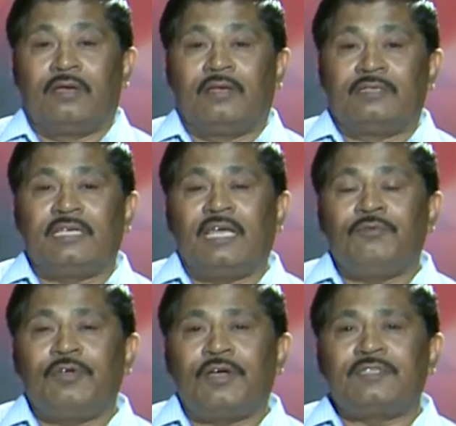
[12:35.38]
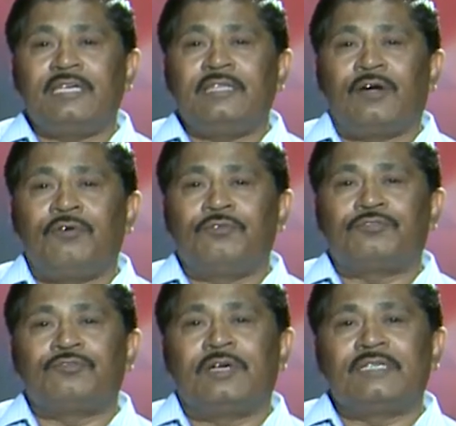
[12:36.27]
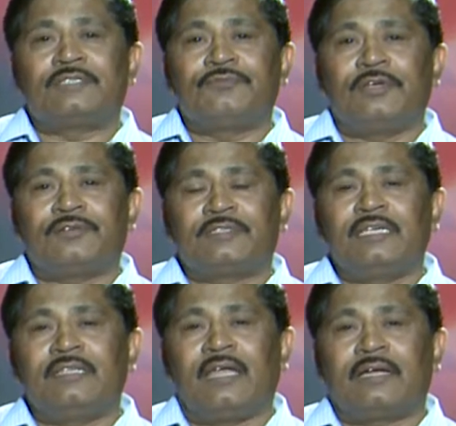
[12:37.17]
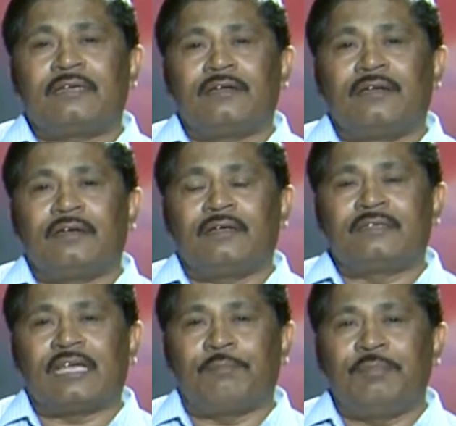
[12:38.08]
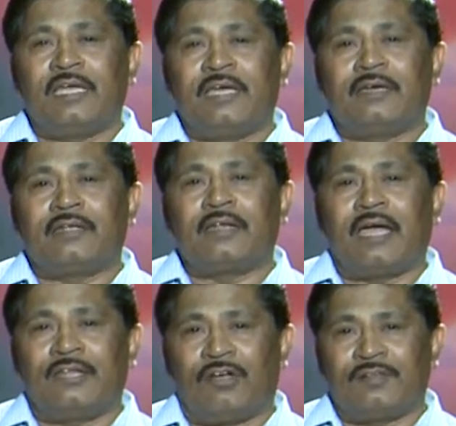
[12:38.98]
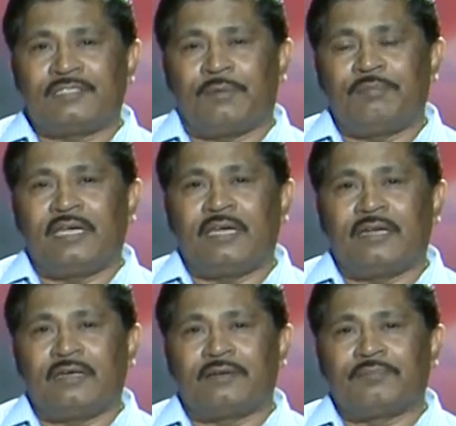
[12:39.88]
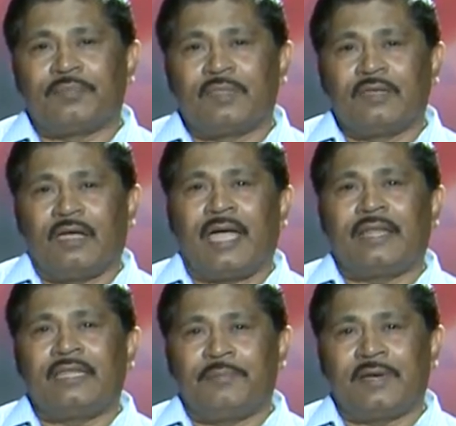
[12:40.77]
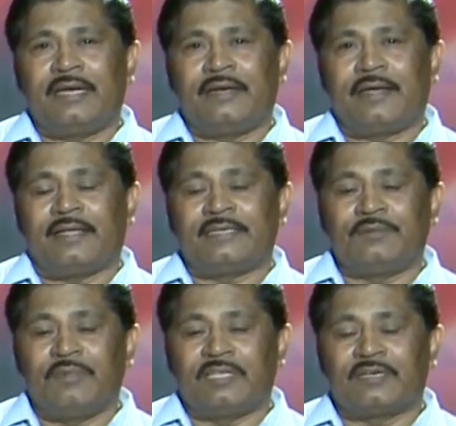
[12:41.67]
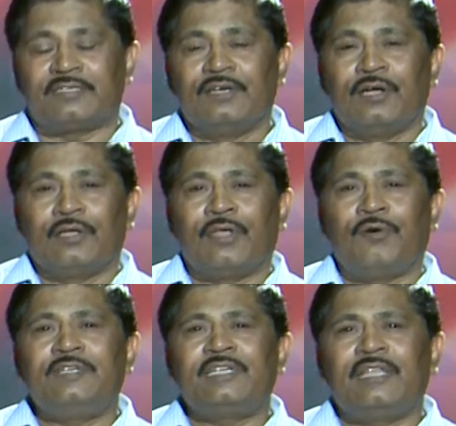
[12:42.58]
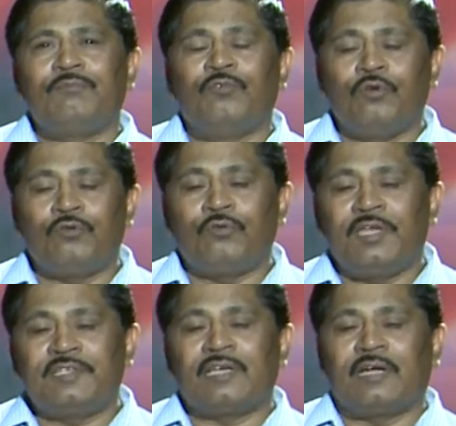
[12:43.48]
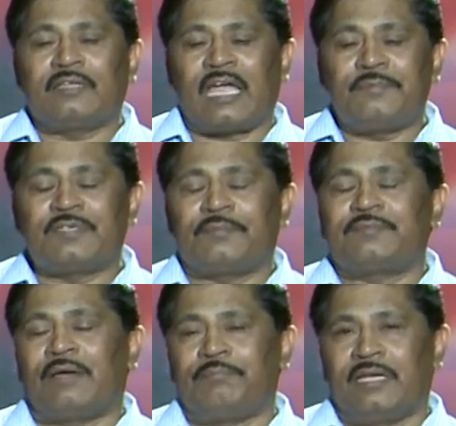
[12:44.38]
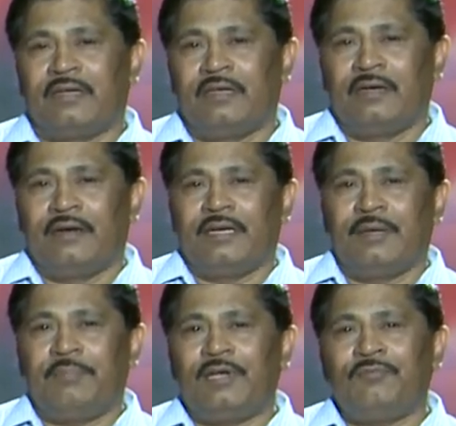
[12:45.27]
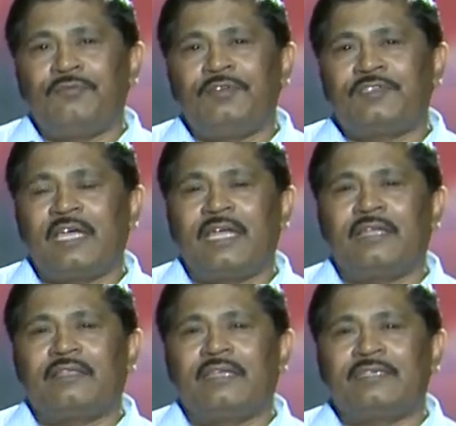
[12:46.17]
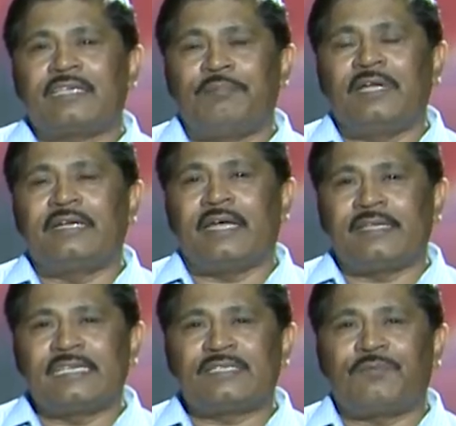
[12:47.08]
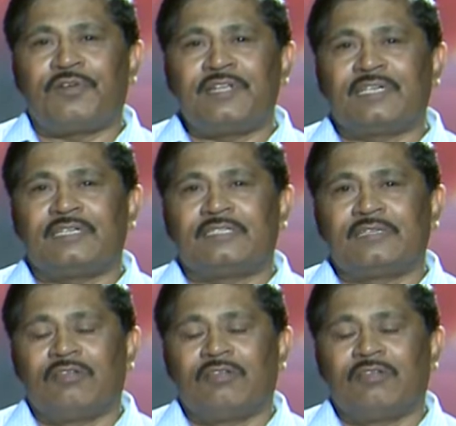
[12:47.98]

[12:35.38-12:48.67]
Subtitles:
Say we have seen now, students, we have seen that sampling error and non-sampling error and different data collection methods. Now, we shall move to these types of sampling. Definitely, when we say the sampling techniques for research